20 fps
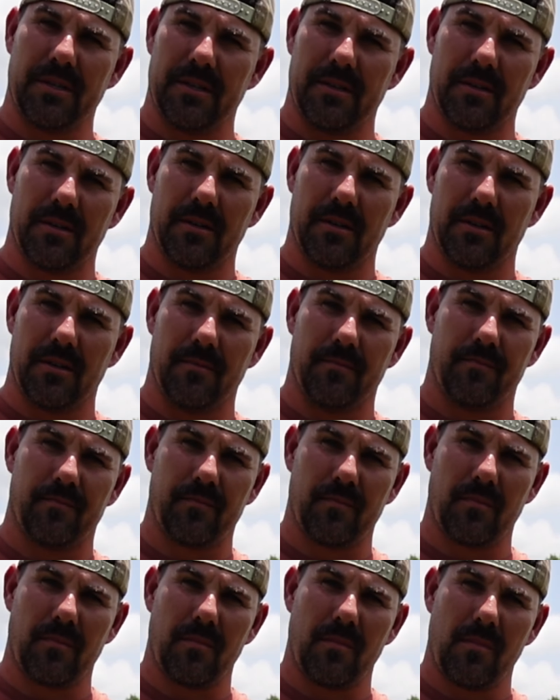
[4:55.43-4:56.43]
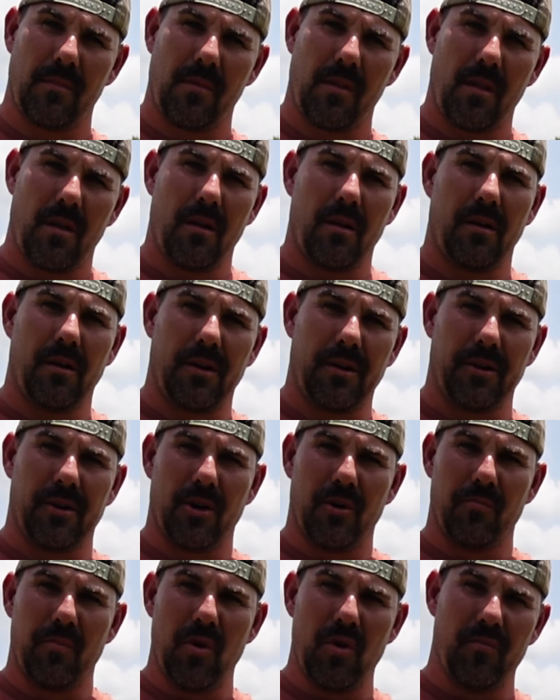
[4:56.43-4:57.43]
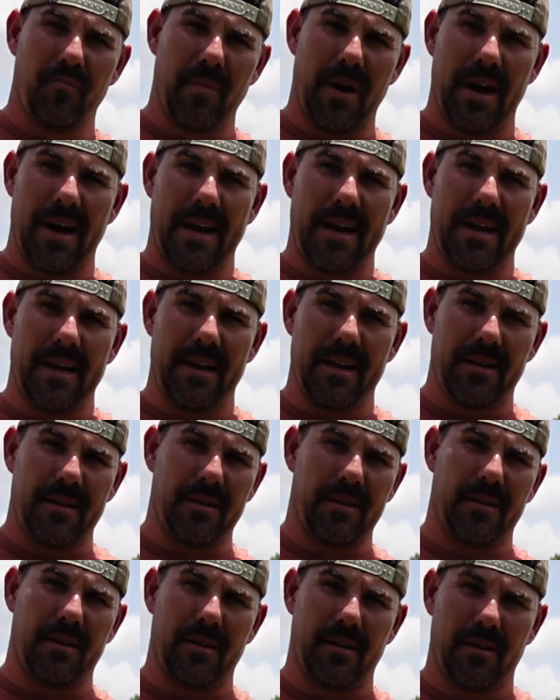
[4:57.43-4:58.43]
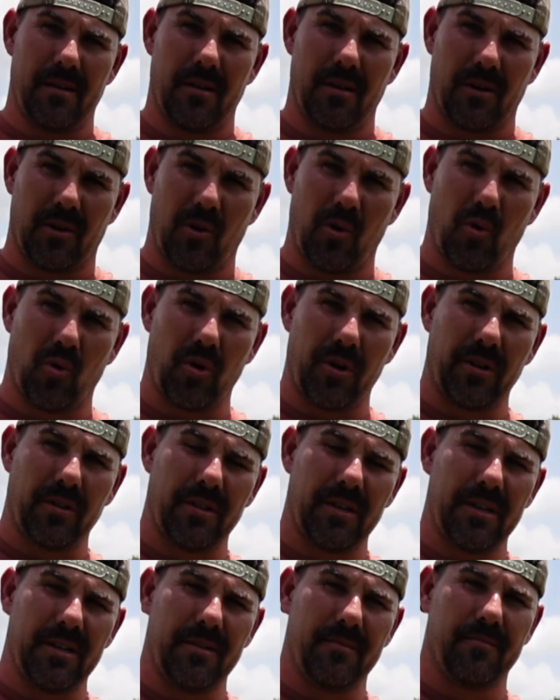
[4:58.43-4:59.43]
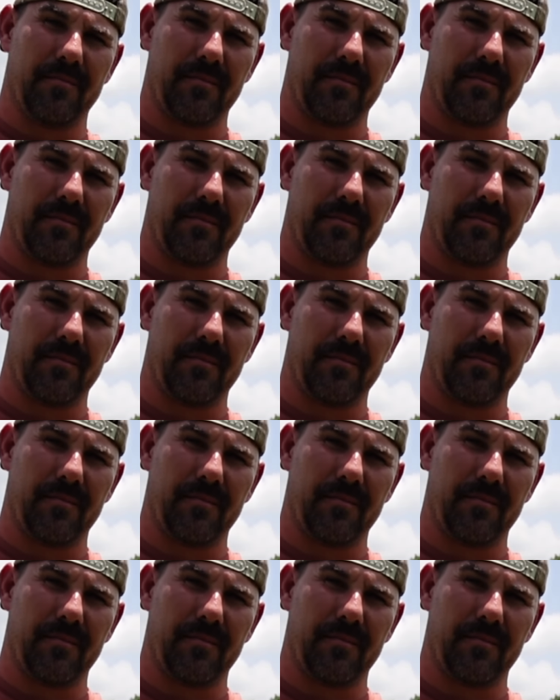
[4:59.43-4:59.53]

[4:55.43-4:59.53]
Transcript: and you know, move my hand accordingly,